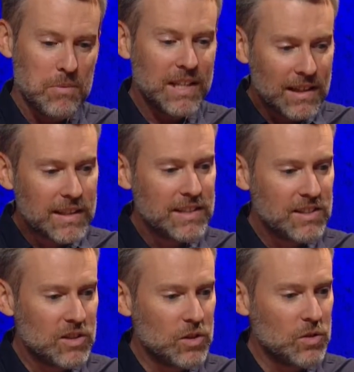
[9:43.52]
that
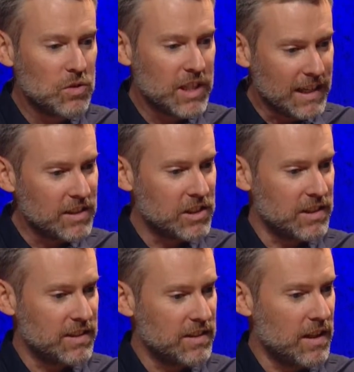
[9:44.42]
leads to
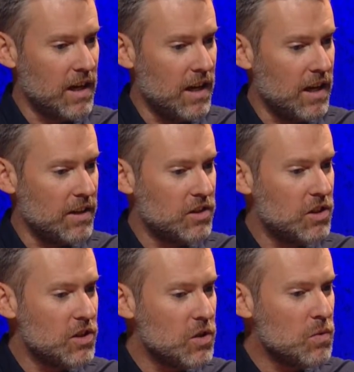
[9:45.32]
challenges.
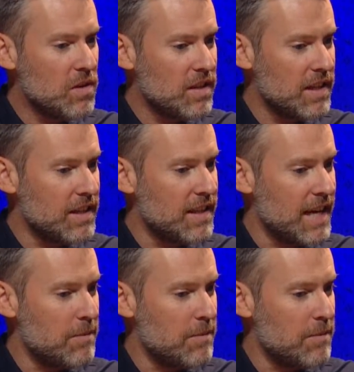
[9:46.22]
Do you think that